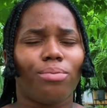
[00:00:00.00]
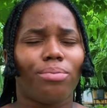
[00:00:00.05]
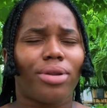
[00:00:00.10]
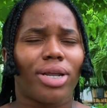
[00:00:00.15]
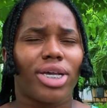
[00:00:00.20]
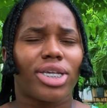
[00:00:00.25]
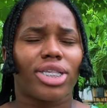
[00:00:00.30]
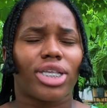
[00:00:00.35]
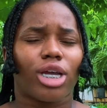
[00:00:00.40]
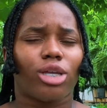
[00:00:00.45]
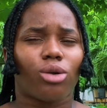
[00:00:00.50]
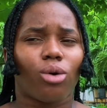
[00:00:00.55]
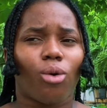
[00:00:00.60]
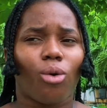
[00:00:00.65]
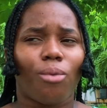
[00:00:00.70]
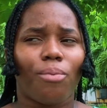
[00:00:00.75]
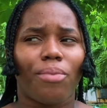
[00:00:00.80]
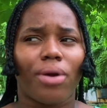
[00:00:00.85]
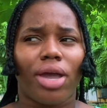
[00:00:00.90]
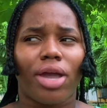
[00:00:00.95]
place that
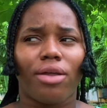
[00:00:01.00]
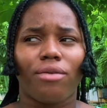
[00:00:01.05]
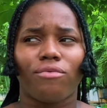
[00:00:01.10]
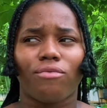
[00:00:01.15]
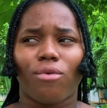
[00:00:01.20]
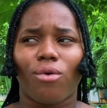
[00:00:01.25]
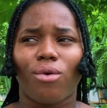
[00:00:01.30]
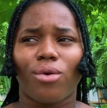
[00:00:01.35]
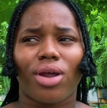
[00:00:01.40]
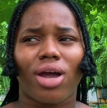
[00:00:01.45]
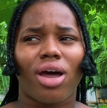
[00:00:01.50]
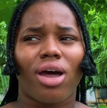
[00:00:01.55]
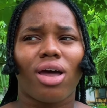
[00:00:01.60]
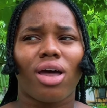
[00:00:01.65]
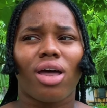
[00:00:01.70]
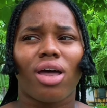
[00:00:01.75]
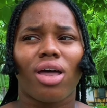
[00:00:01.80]
opened, Voda